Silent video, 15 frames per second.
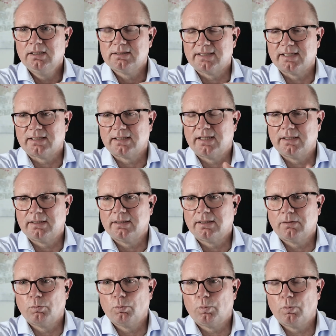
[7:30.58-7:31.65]
And
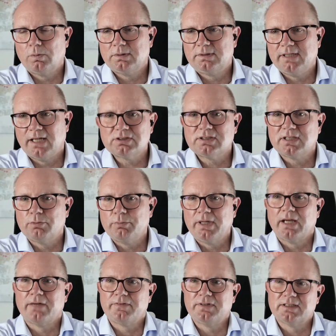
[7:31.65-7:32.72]
the other thing
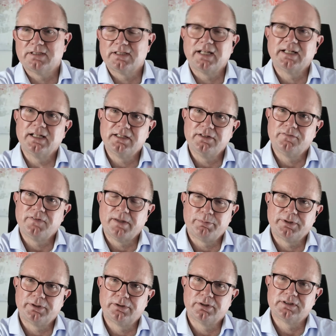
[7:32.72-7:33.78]
we have in this identity
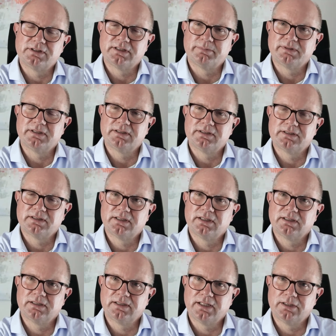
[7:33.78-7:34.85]
fabric concept is
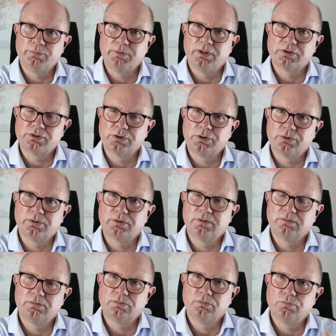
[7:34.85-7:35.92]
that we also look
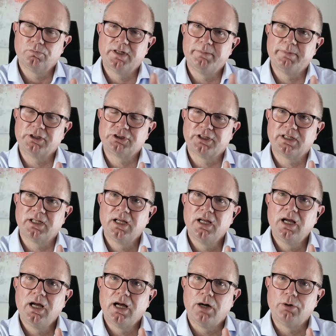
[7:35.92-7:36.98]
very much at
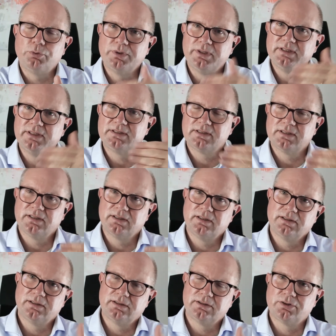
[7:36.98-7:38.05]
how do these
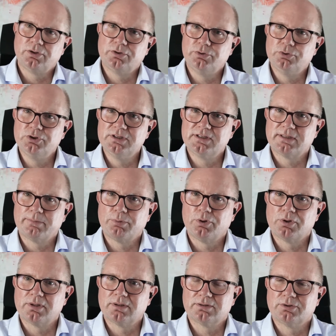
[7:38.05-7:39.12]
solutions
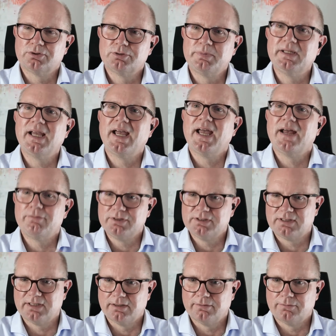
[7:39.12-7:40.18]
support, so to speak,
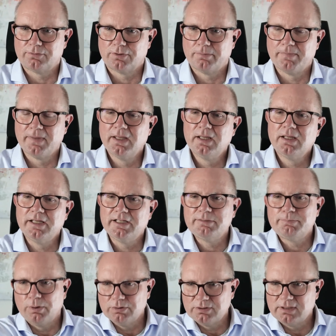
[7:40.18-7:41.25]
everything from
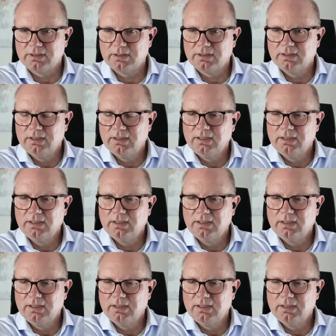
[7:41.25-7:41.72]
exposing